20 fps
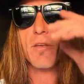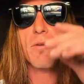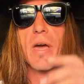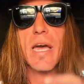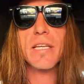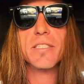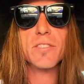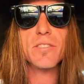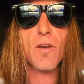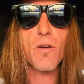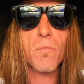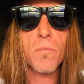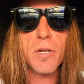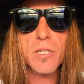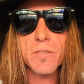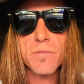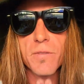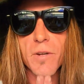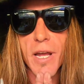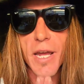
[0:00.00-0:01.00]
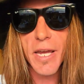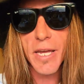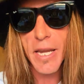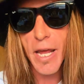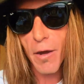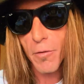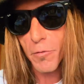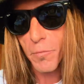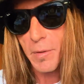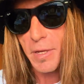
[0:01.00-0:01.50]
you guys so much for hanging
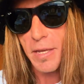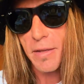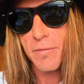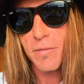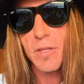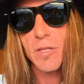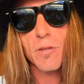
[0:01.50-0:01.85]
out with me.